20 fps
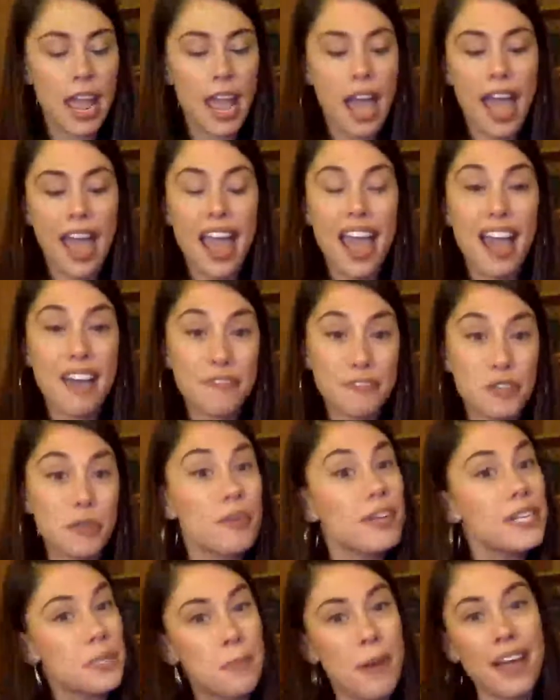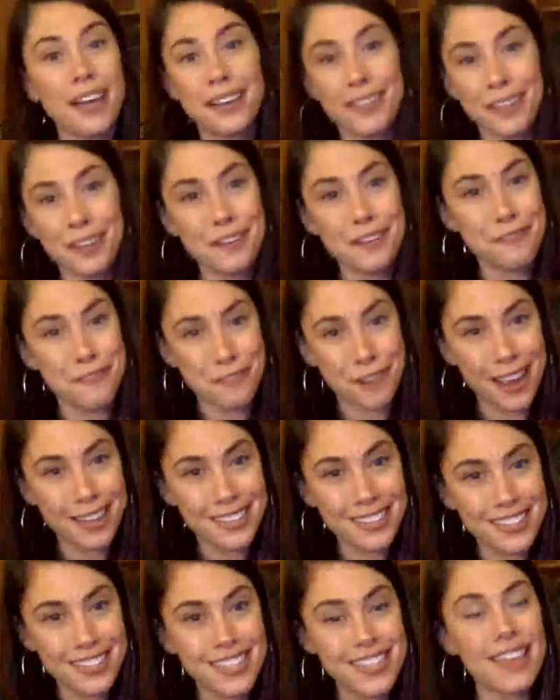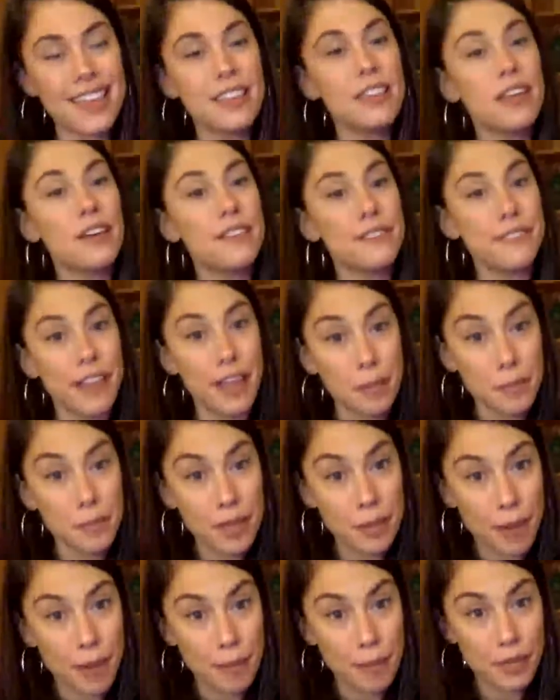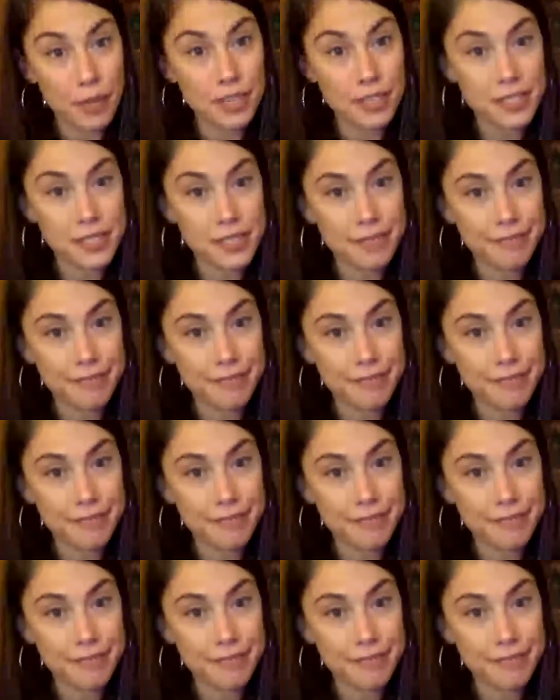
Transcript: I have to respect their friends and their family members.